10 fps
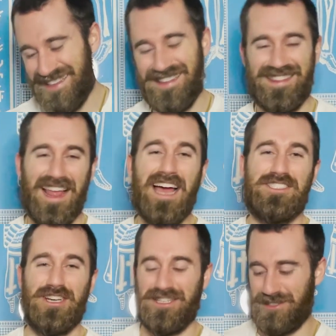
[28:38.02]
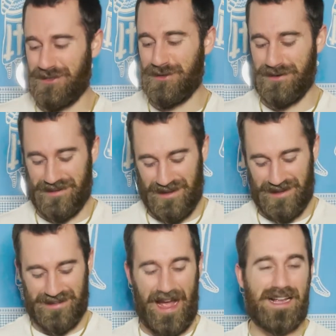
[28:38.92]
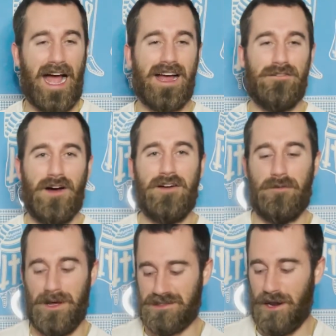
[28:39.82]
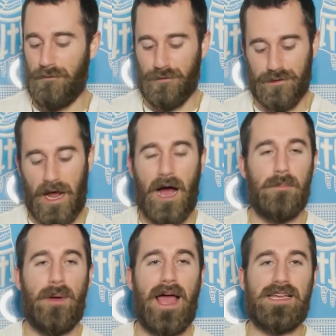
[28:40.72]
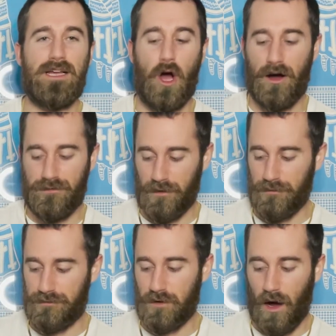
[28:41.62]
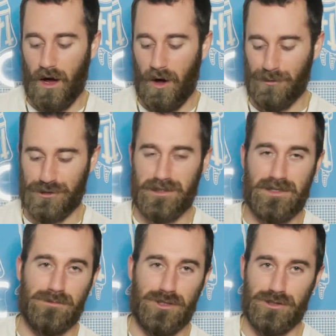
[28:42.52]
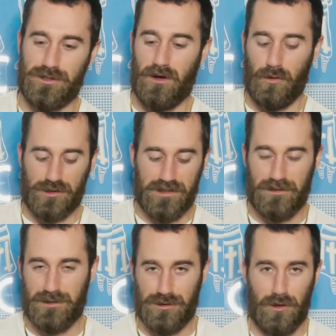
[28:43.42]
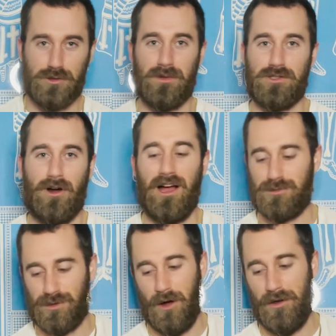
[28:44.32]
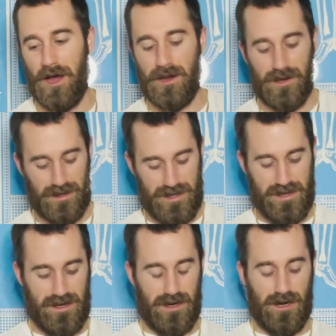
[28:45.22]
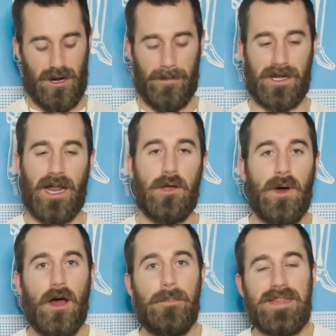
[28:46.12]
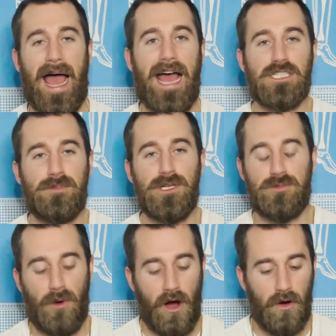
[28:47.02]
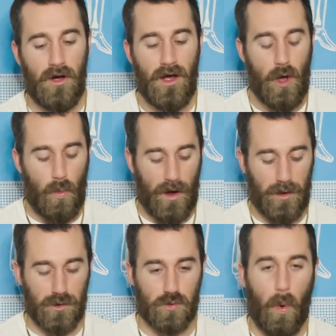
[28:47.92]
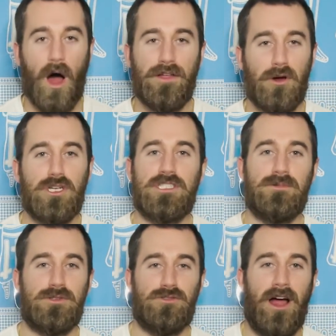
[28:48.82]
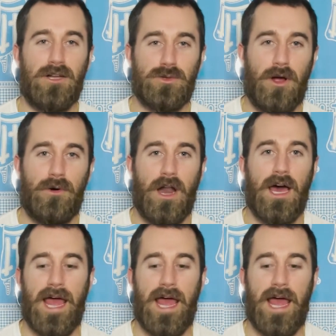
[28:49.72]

Legend, dude. That guy got fired from SNL for not backing off of O.J. Simpson jokes when the trials were going on. Oh my God. He went up at the ESPYs, bro, when it was while the O.J. Simpson trials were going on.